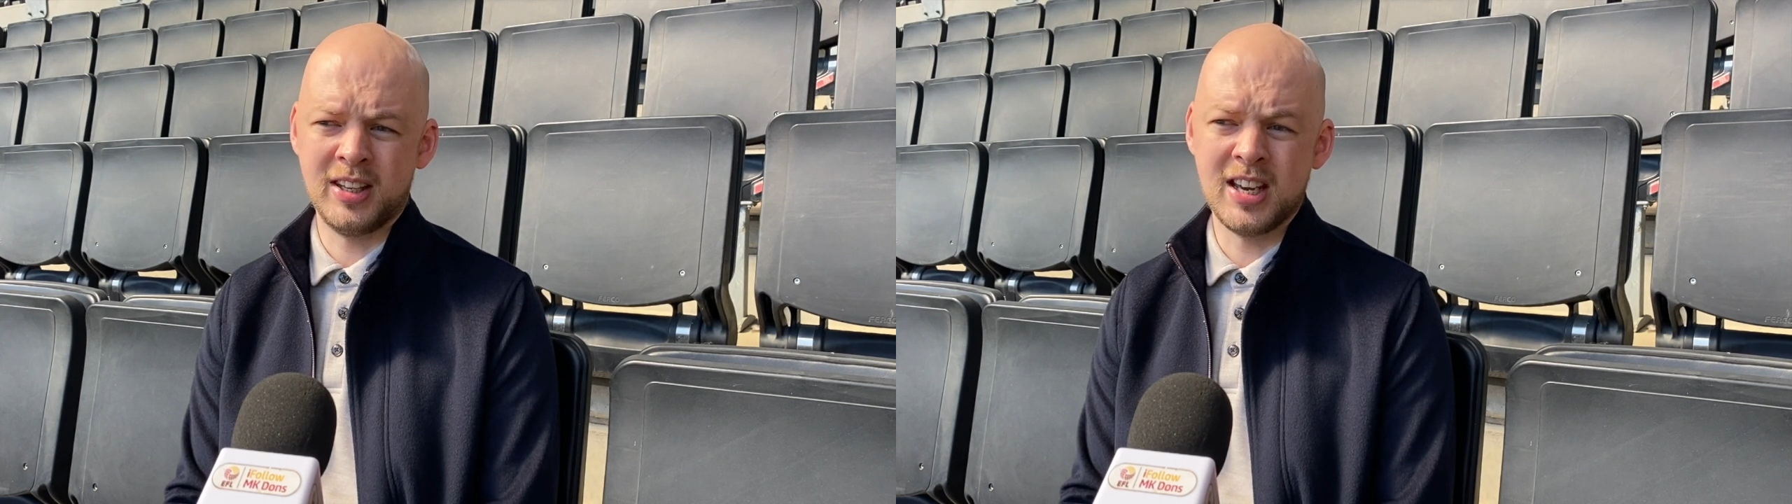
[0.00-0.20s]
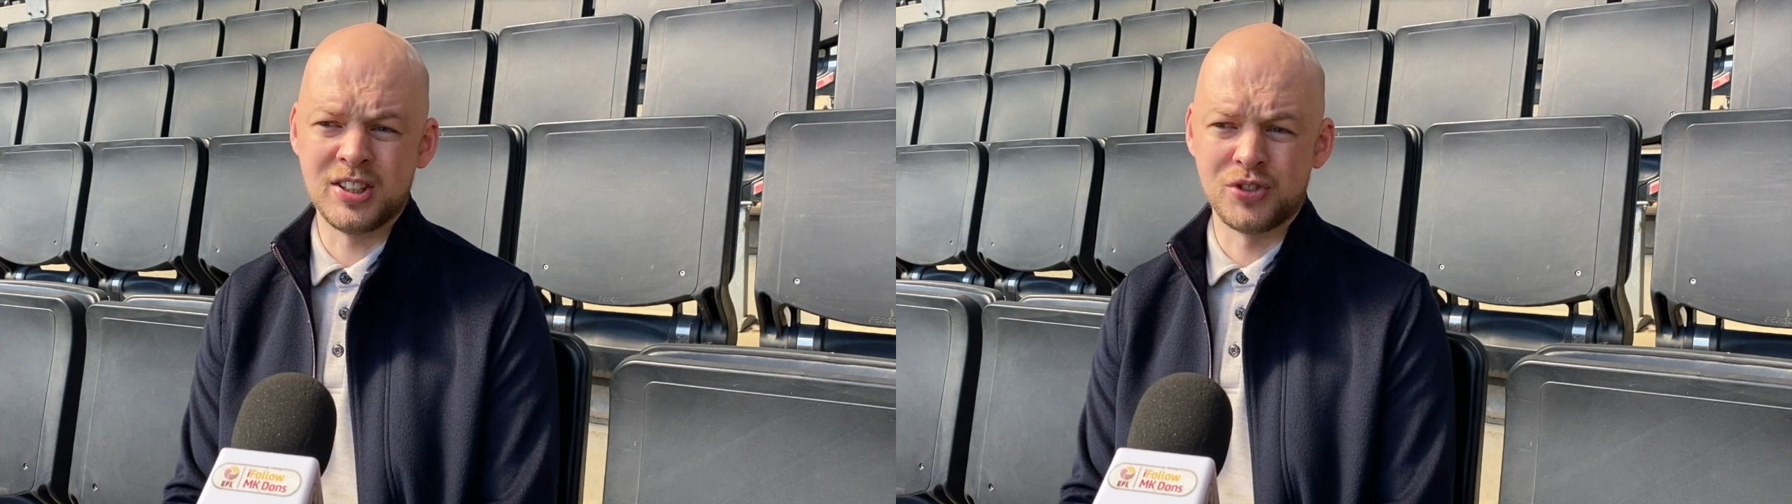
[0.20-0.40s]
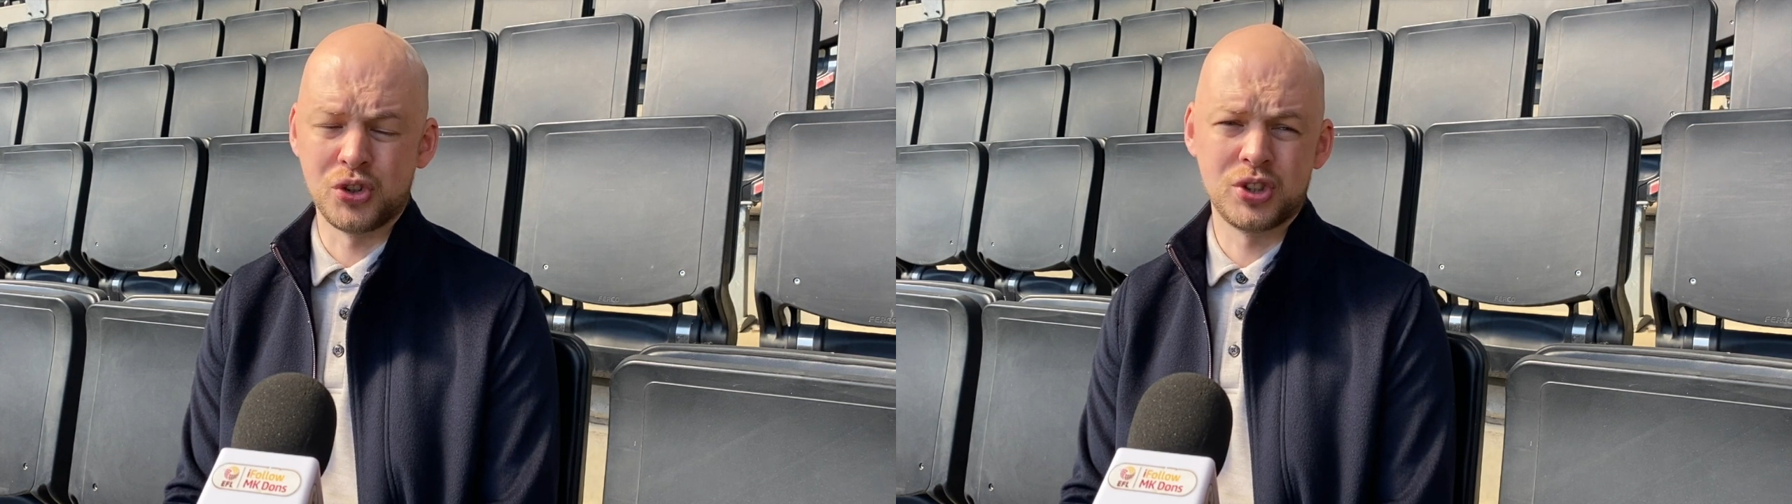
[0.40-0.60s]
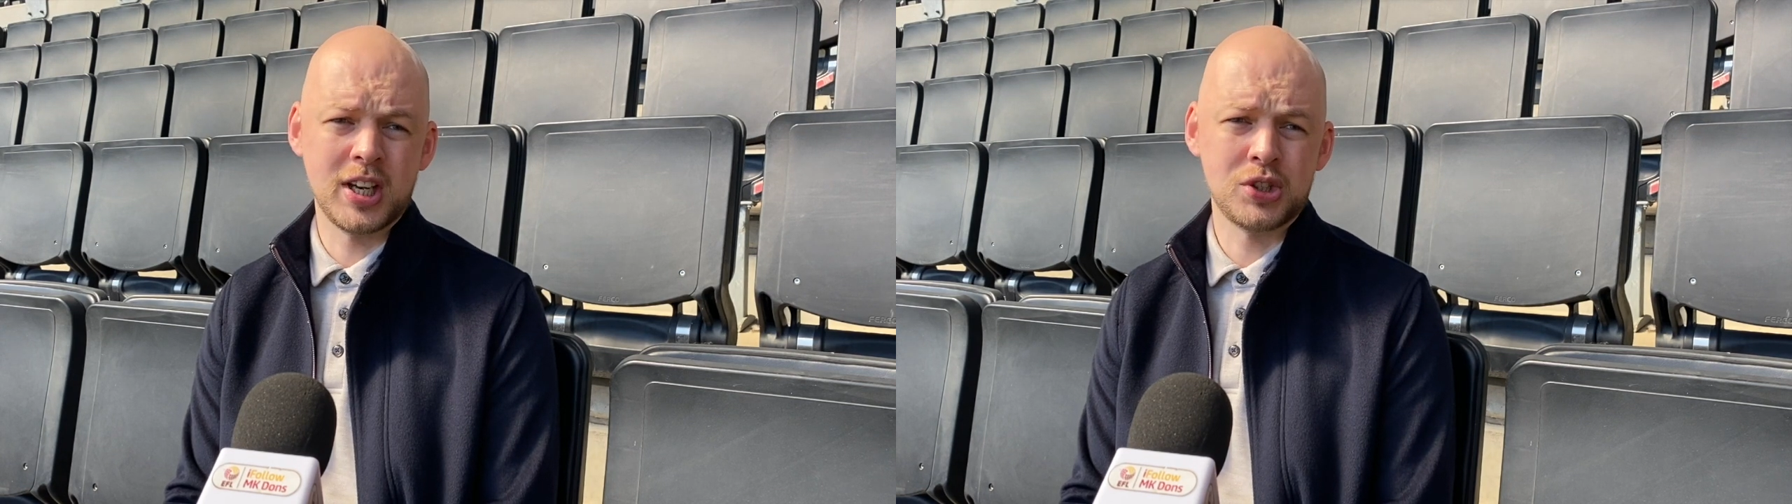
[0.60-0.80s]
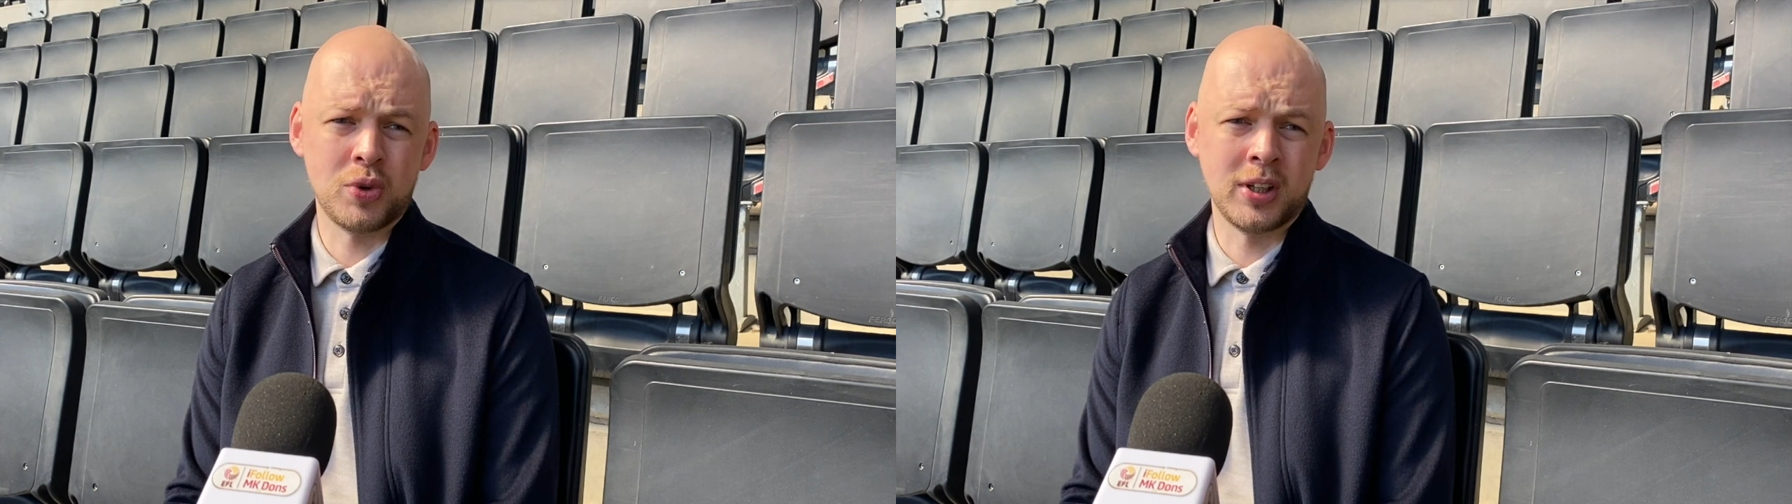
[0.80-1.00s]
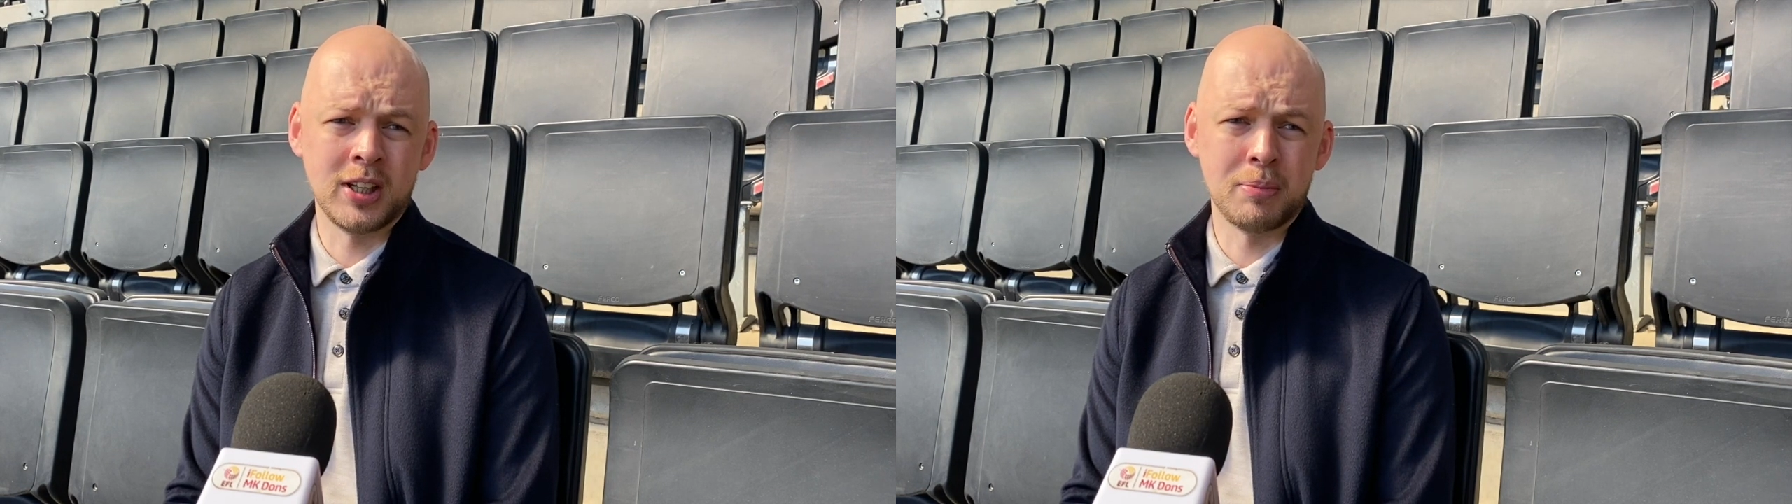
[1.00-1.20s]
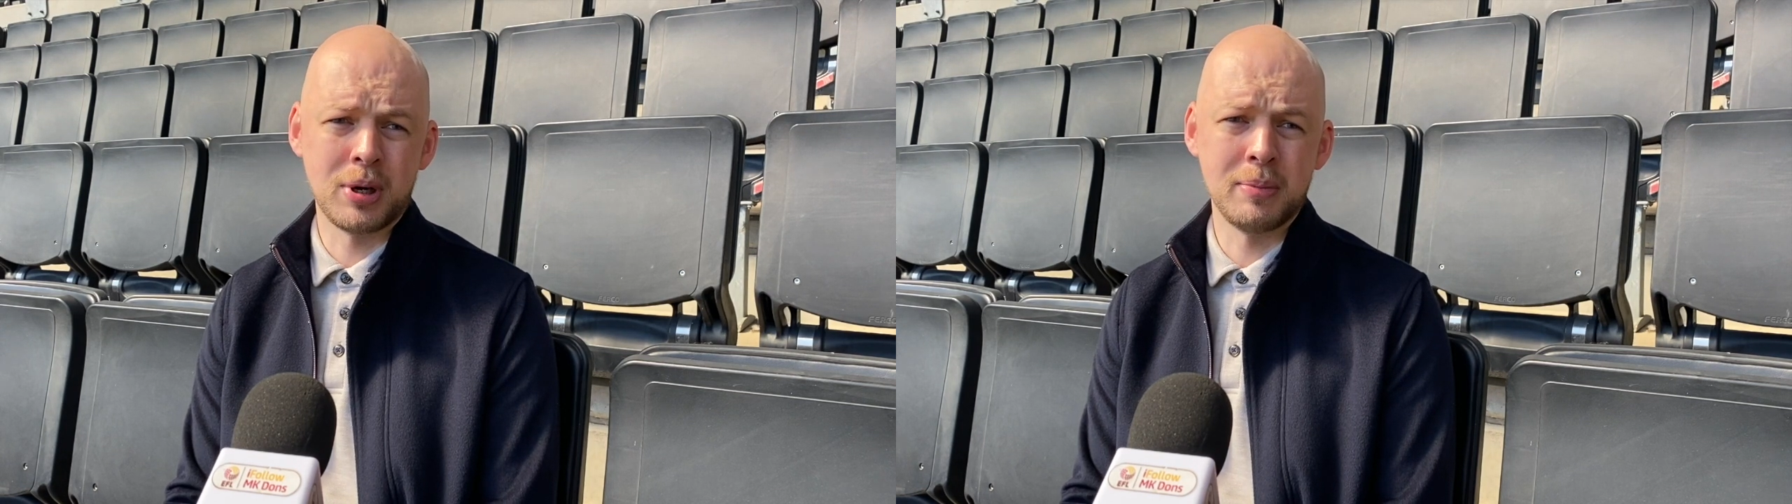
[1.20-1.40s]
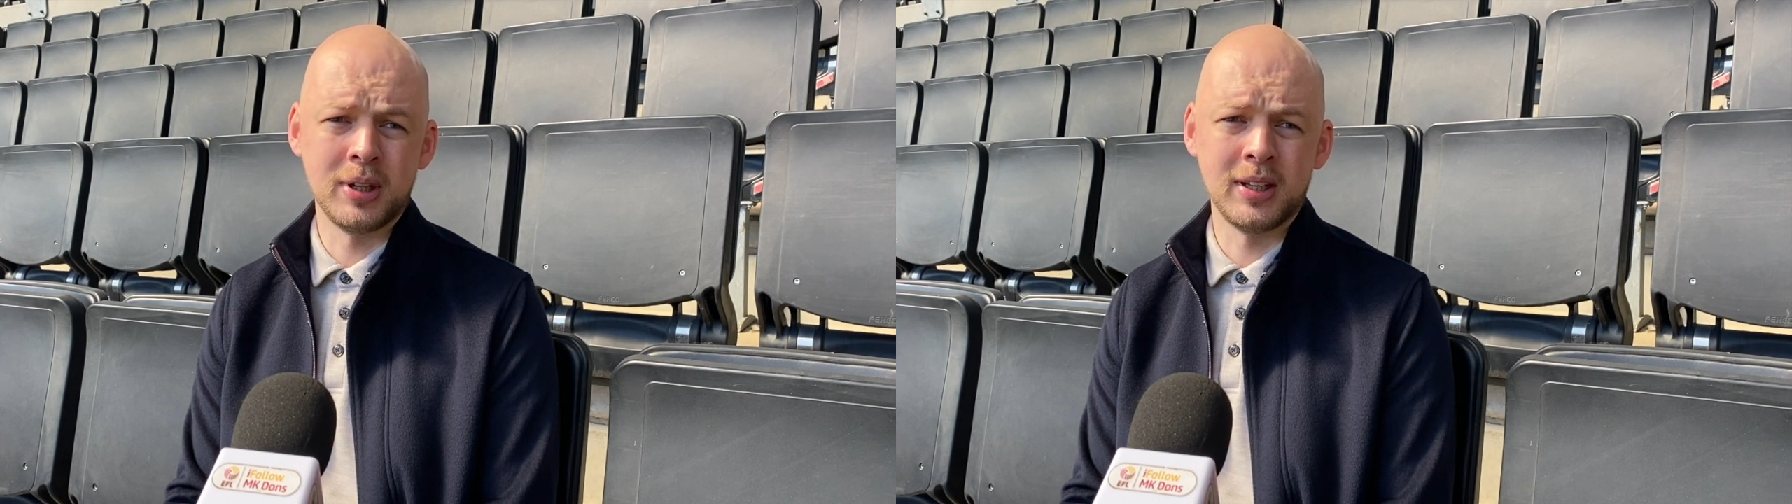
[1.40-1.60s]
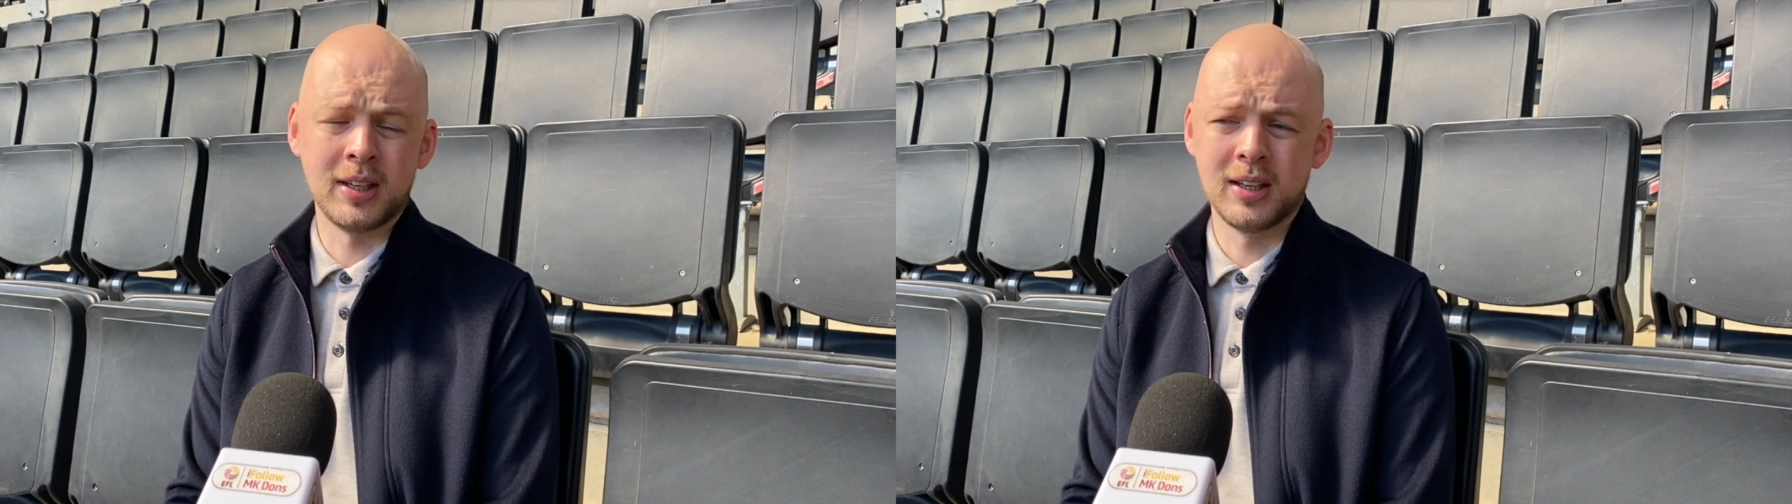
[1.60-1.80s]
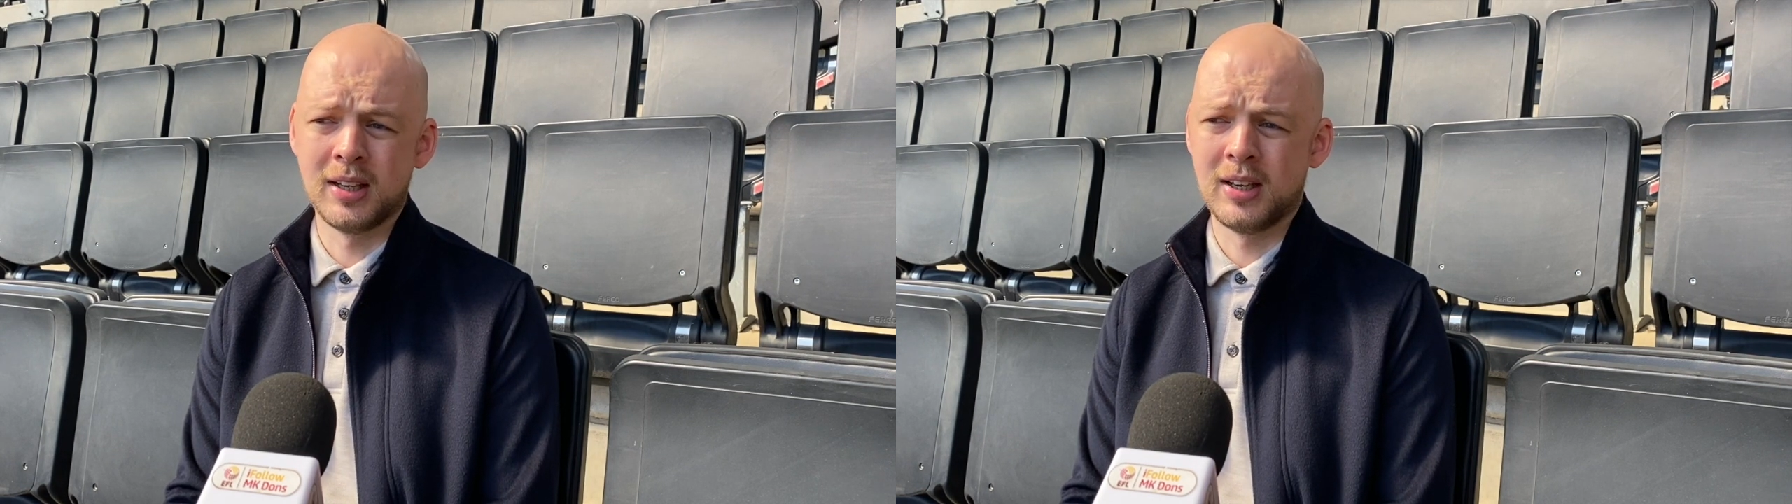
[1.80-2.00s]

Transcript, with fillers: years of success really in the Premier League,